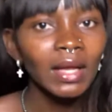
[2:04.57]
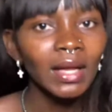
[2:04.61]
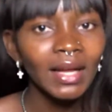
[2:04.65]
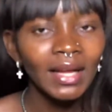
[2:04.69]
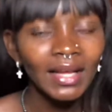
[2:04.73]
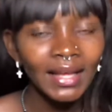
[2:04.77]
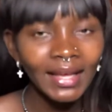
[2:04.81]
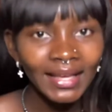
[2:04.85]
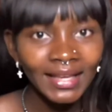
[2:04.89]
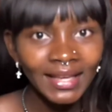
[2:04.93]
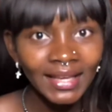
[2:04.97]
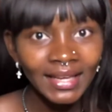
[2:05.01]

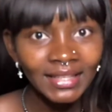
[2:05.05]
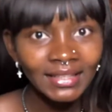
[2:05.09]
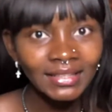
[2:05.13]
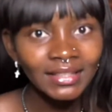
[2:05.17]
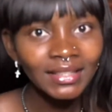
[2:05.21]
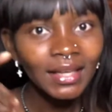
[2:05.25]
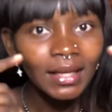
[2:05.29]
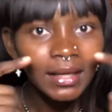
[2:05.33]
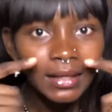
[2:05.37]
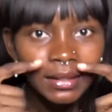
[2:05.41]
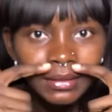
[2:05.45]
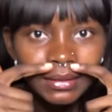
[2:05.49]

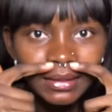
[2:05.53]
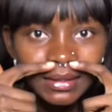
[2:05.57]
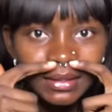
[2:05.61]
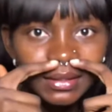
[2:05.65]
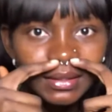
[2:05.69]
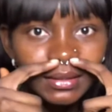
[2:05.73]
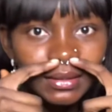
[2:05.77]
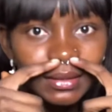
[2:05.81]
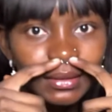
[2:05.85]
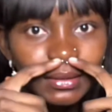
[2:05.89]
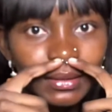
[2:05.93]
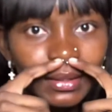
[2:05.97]
Again, this
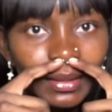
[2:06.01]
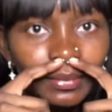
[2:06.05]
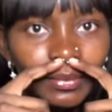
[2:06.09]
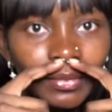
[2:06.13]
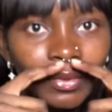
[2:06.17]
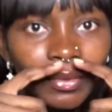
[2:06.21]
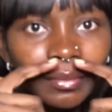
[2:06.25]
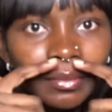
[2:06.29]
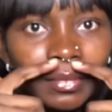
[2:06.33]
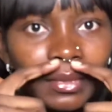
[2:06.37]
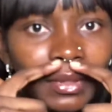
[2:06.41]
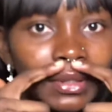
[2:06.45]
is the
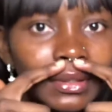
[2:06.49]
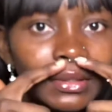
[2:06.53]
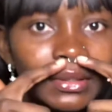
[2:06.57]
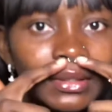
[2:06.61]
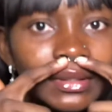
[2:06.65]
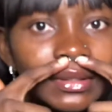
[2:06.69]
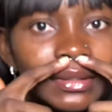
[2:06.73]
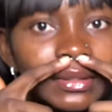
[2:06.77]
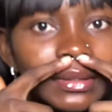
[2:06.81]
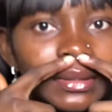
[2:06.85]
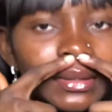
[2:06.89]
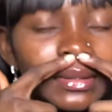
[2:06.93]
septum
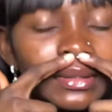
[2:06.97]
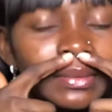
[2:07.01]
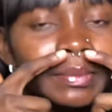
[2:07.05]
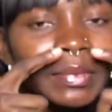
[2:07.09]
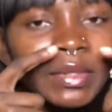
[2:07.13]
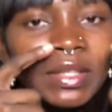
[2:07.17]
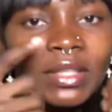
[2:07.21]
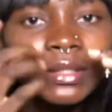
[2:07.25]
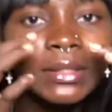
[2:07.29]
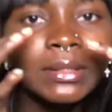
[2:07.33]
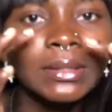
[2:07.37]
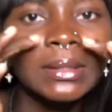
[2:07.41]
piercing, this
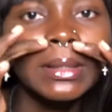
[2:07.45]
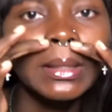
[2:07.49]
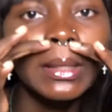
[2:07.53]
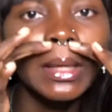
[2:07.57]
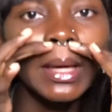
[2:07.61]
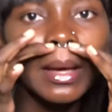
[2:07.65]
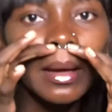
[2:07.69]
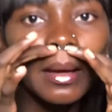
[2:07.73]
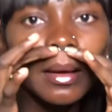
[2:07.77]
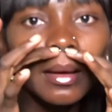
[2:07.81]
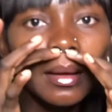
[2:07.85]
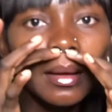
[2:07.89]
piercing here.